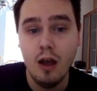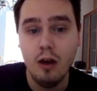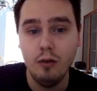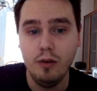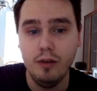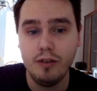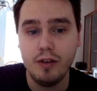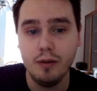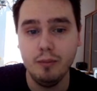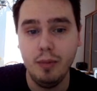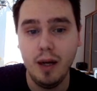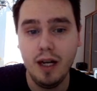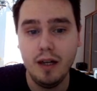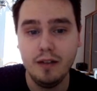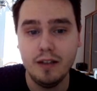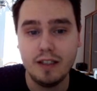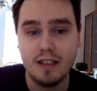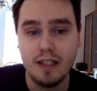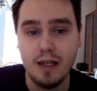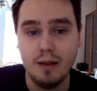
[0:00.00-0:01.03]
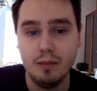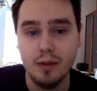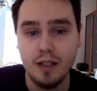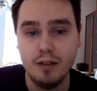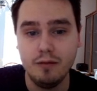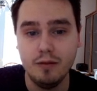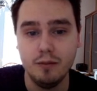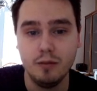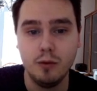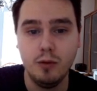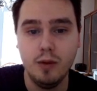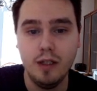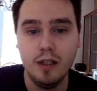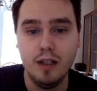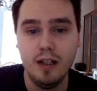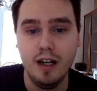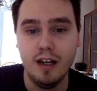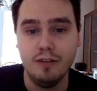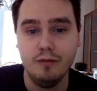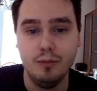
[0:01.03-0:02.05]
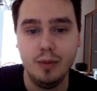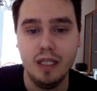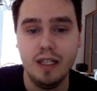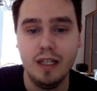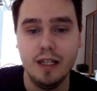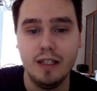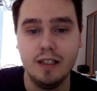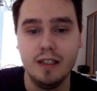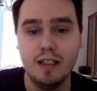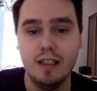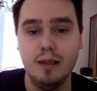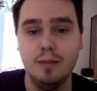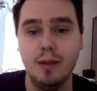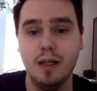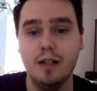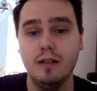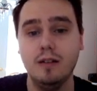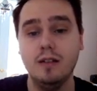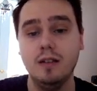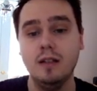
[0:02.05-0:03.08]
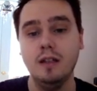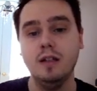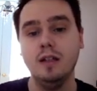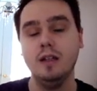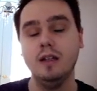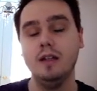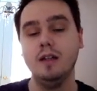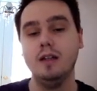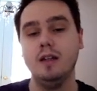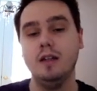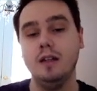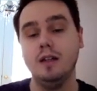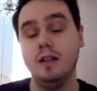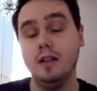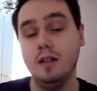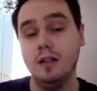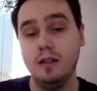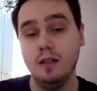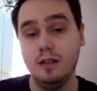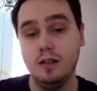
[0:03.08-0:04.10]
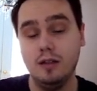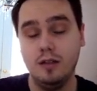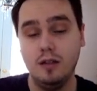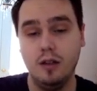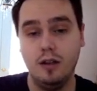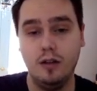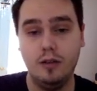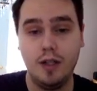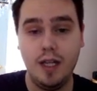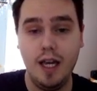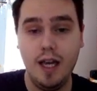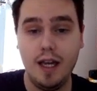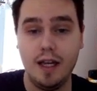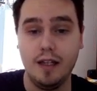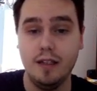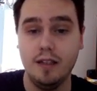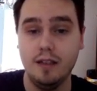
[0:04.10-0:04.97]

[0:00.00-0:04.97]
we've compiled the sampling from Twitter, FB, and email. Okay,